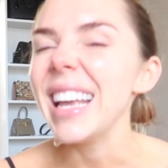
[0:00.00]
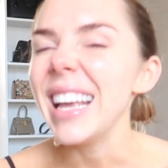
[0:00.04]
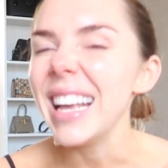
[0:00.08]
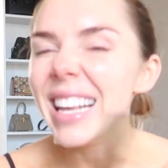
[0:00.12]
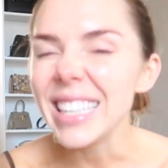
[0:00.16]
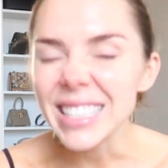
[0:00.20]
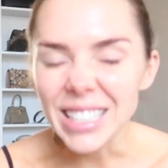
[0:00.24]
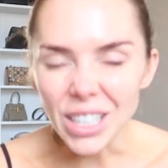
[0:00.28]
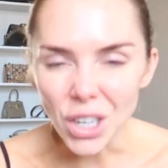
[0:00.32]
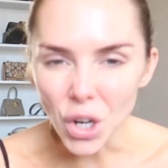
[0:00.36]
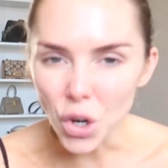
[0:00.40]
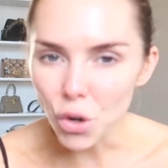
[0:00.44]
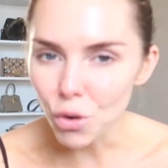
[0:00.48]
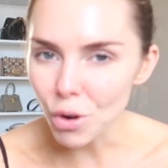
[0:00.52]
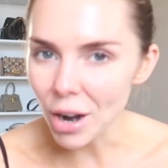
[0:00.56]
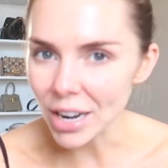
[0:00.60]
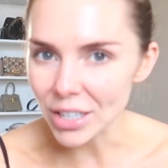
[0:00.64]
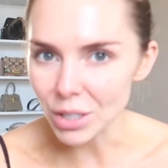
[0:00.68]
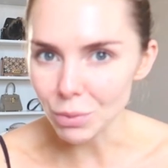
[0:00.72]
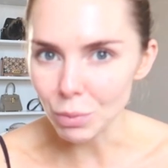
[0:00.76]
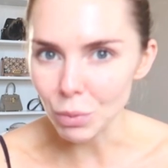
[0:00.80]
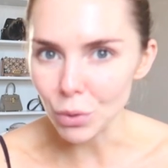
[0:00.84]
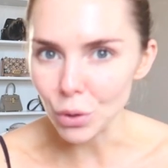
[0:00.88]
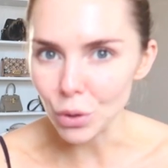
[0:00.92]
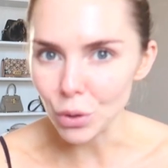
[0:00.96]
is
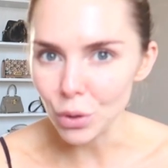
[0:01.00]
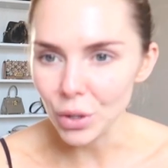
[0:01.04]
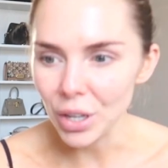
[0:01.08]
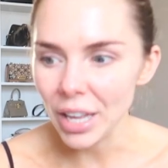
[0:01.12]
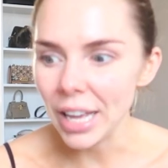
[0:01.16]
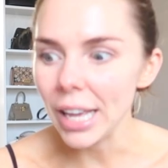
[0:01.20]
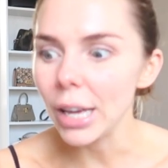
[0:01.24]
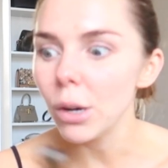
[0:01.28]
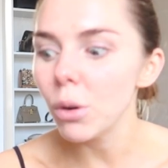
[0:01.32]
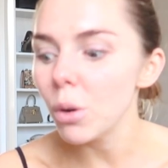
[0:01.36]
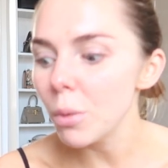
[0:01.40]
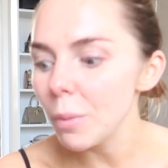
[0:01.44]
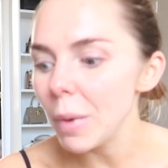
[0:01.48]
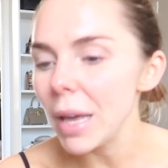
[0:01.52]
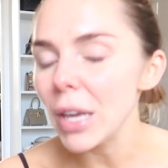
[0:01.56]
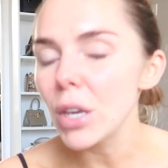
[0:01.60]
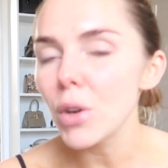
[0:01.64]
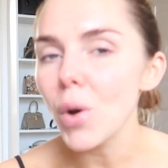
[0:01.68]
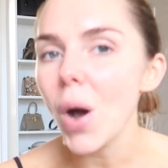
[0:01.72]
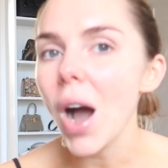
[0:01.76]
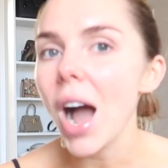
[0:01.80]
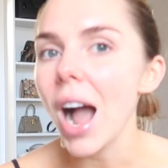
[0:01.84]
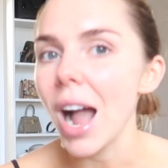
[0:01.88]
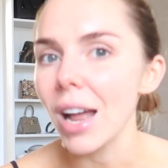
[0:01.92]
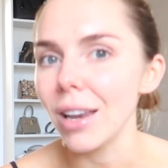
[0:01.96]
incredible. It will make
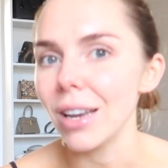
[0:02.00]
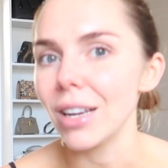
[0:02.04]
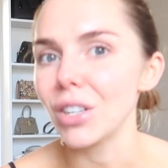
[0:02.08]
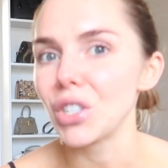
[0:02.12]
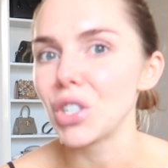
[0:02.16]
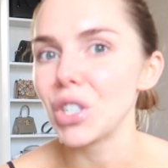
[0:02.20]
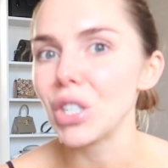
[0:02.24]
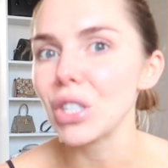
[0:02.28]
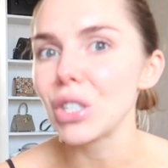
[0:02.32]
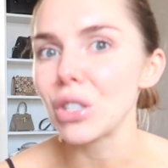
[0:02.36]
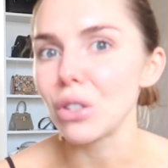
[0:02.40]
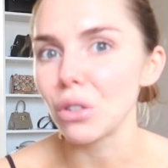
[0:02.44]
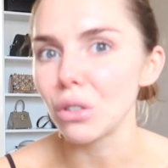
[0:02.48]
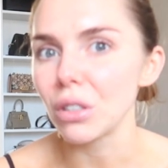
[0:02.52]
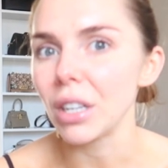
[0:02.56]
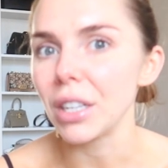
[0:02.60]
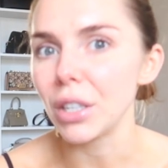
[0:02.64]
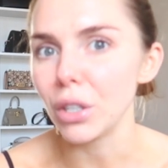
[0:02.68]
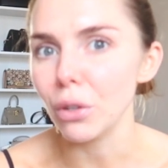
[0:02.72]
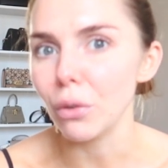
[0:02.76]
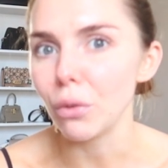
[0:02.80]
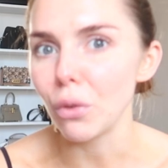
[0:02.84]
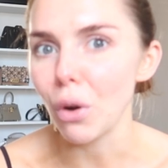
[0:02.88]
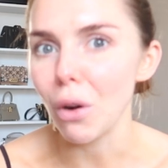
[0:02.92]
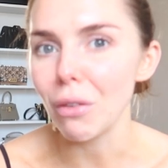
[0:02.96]
your eyelashes look
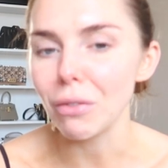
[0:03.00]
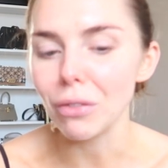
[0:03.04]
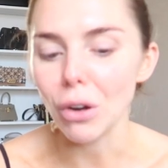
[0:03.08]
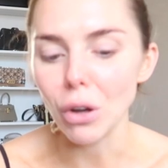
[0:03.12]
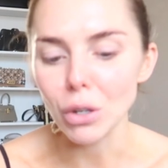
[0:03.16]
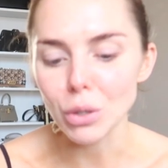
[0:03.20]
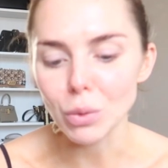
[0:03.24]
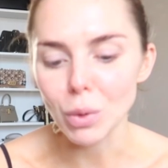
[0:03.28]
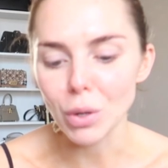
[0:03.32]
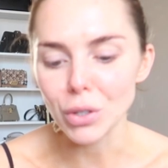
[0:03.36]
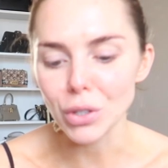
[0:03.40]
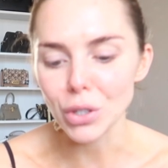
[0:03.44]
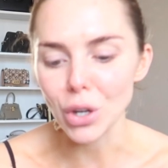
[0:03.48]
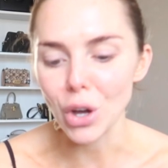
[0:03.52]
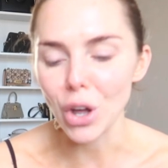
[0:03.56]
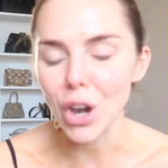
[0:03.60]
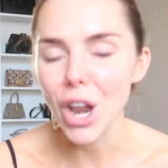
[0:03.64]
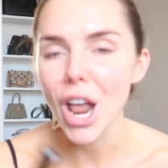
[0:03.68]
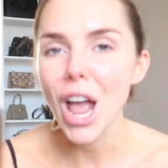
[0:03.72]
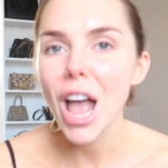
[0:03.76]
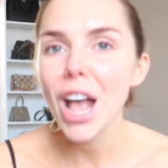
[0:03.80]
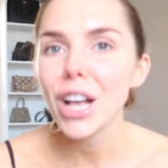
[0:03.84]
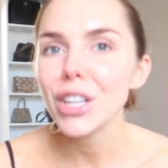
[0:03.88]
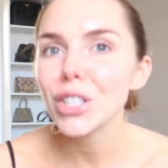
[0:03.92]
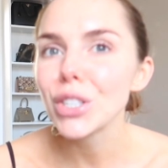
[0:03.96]
like you've got false ones on.
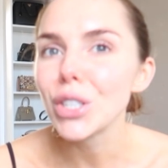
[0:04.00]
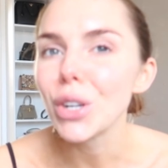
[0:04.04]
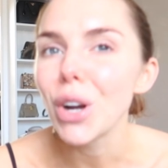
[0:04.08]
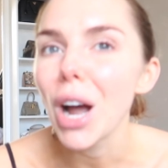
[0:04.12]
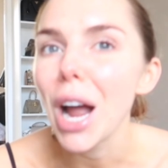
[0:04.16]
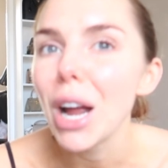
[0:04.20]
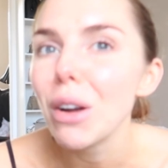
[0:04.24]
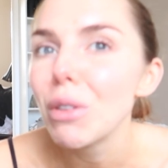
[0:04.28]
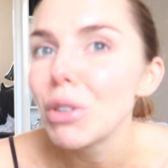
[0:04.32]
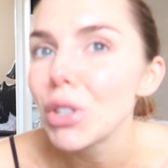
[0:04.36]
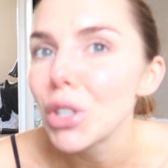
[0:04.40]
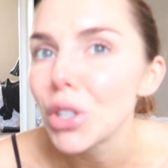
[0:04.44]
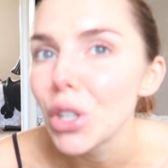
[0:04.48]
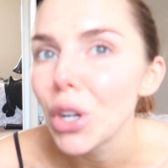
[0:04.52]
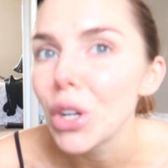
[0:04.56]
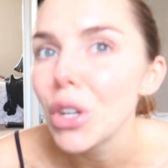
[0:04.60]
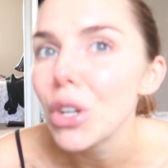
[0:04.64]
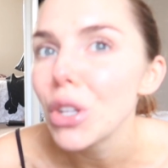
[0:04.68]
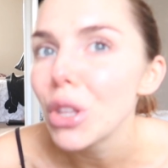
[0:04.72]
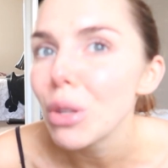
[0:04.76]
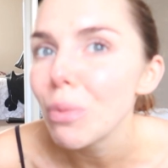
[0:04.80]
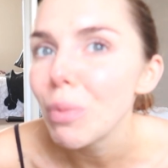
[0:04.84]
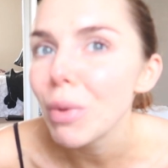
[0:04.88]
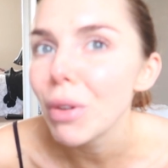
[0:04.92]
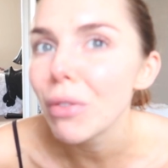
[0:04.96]
So I will show
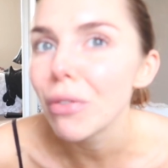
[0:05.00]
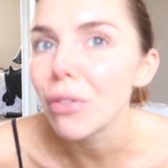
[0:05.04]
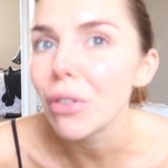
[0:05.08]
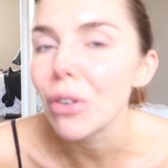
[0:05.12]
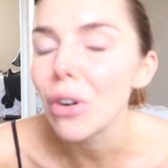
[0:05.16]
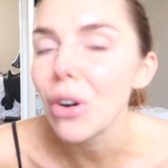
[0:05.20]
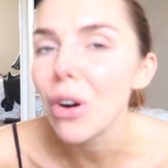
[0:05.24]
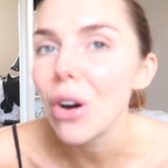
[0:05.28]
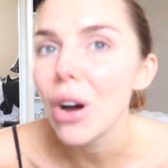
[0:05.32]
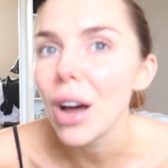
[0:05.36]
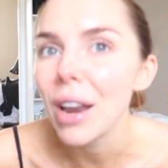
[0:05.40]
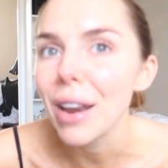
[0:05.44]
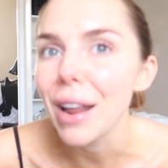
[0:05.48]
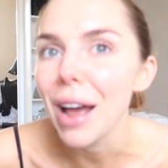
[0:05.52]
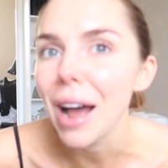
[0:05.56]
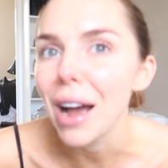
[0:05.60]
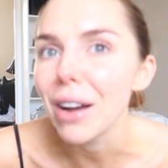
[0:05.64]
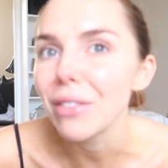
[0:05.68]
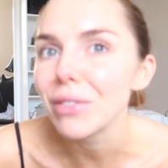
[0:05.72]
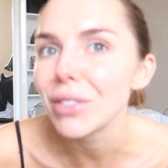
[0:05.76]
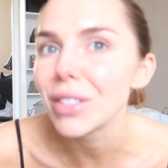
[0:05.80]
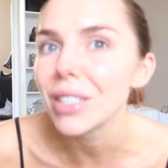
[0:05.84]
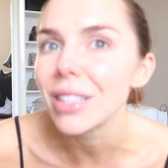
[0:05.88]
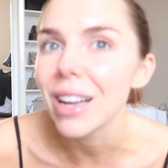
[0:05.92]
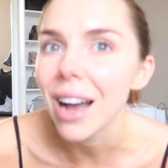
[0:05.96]
you the before and
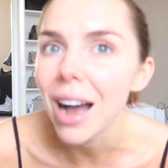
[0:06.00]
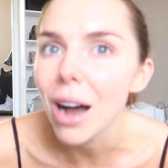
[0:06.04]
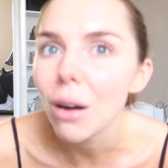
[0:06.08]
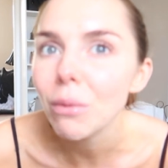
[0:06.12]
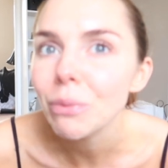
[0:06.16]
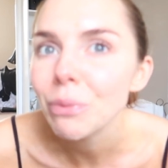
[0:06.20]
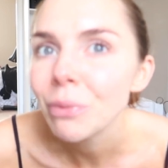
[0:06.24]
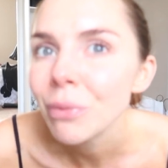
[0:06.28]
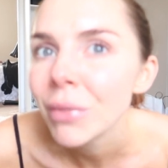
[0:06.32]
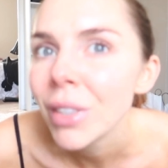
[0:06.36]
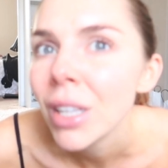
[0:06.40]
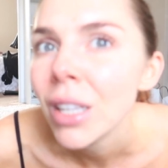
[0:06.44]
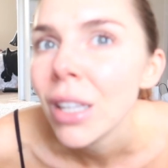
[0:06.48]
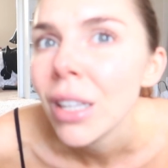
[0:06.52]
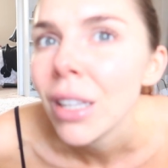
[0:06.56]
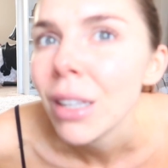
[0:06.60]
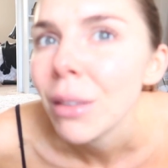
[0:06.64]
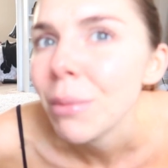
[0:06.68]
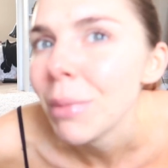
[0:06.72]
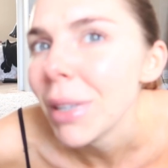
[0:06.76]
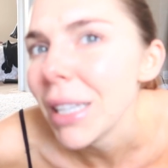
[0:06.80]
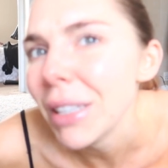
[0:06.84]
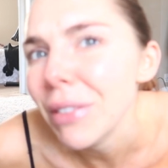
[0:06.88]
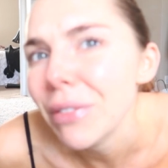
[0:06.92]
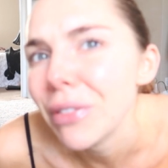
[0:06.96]
after now.
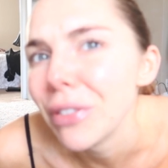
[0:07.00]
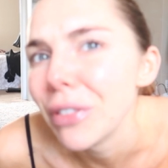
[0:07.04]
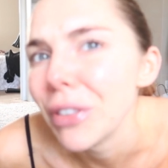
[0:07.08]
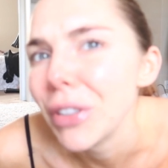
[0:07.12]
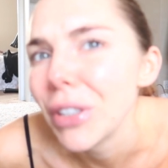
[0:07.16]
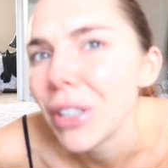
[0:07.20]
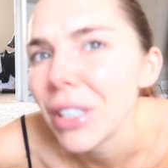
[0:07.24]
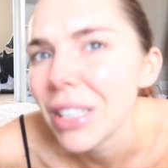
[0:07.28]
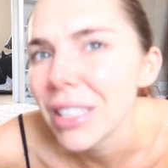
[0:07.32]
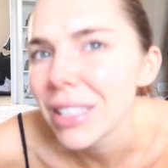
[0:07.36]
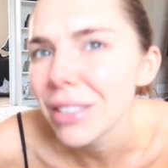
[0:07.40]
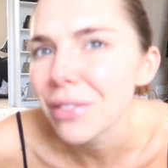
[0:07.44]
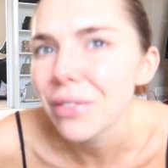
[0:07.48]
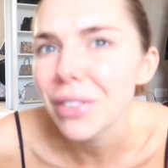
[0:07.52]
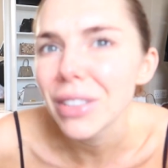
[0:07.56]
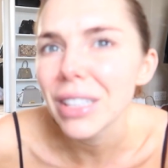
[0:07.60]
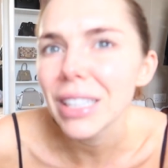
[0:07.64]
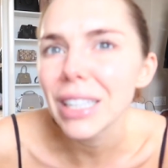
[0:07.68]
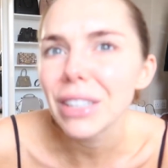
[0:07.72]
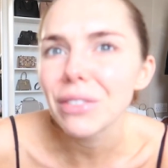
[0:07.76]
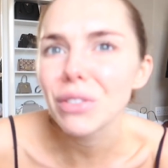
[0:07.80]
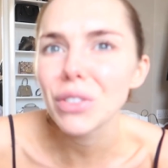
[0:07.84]
Am I in focus? I feel like